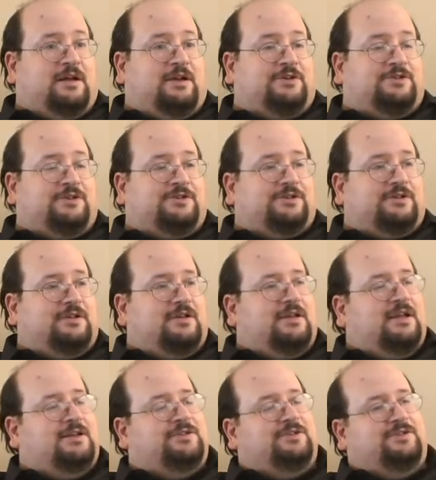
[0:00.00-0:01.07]
it
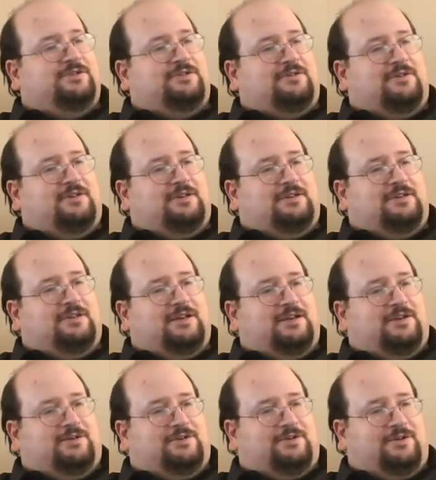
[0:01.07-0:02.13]
just started to
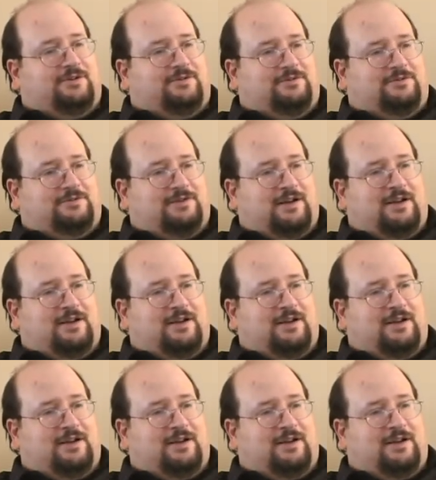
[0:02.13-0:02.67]
take a toll,